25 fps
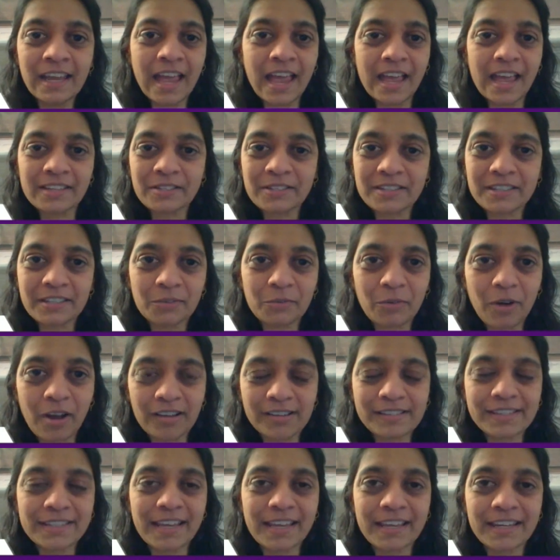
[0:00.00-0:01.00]
as did
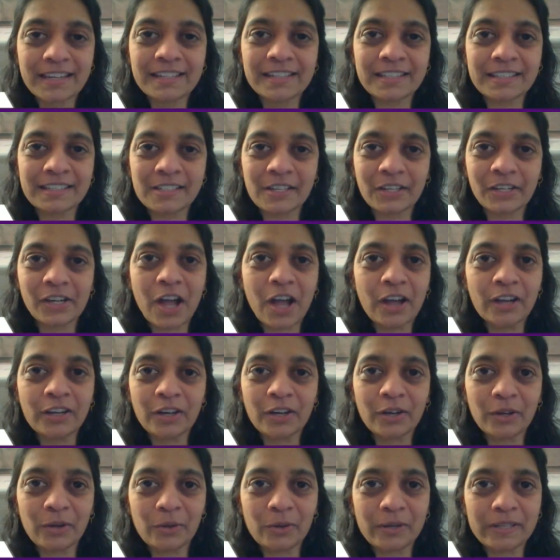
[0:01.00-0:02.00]
Roxana and
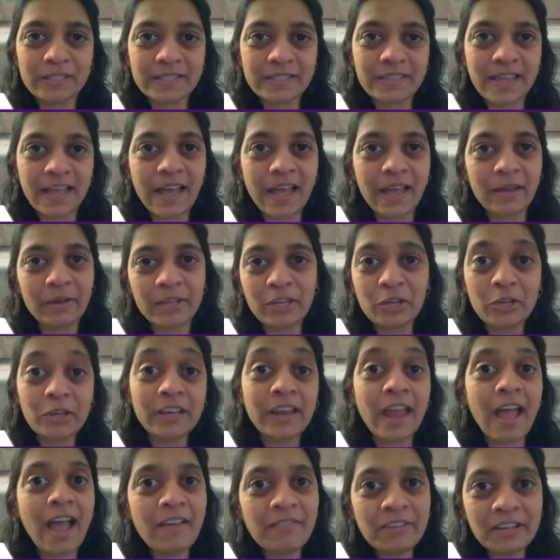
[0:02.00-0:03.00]
Takako, is that you
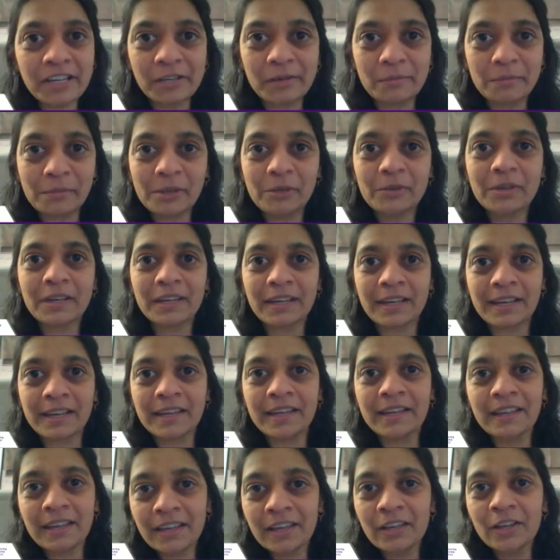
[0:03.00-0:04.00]
can have a
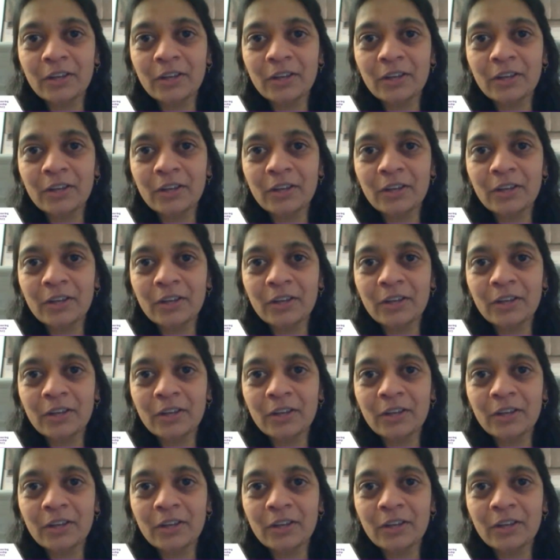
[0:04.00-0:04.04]
community